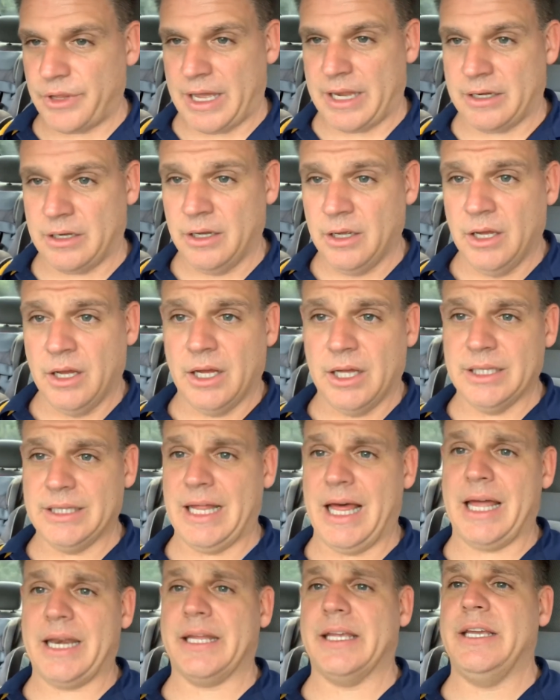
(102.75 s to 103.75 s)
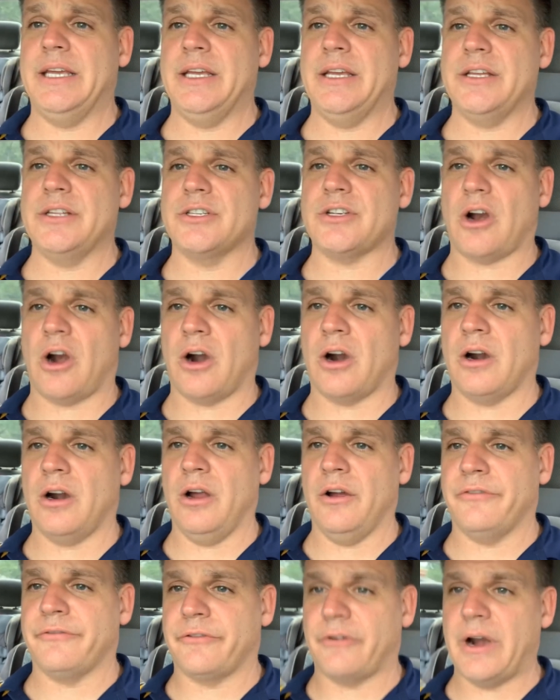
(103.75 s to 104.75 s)
that a lot of kids are
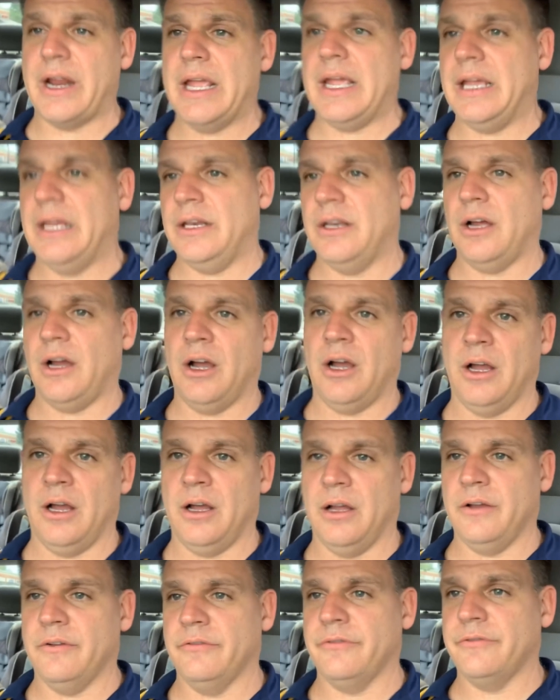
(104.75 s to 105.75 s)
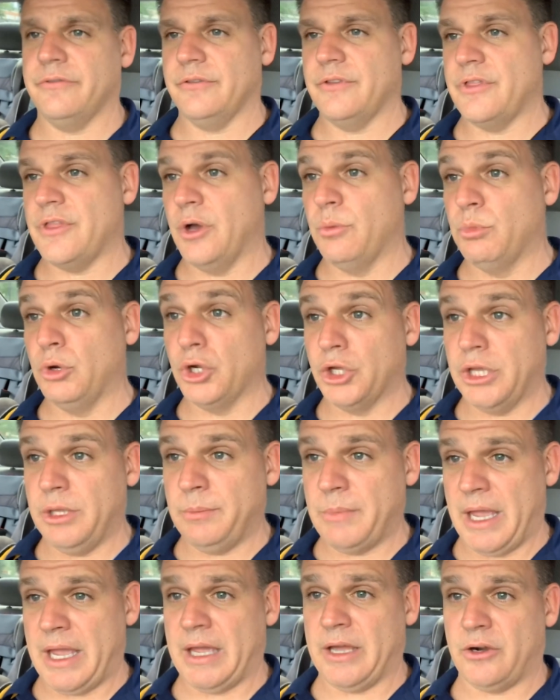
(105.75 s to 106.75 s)
afraid of the
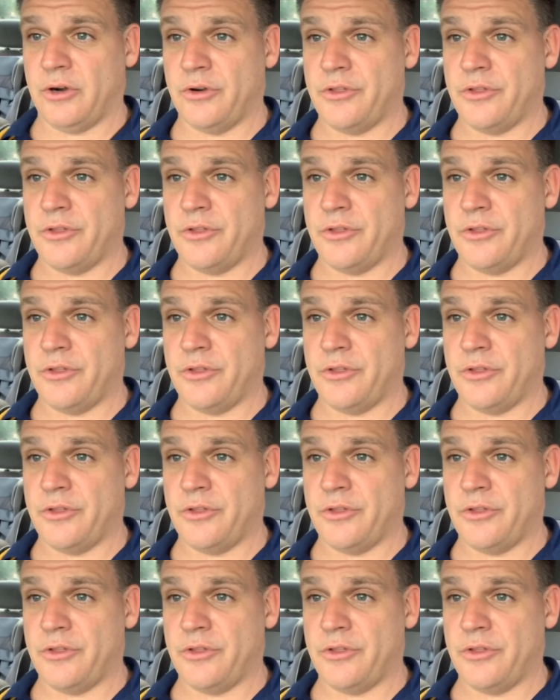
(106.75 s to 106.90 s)
boogeyman,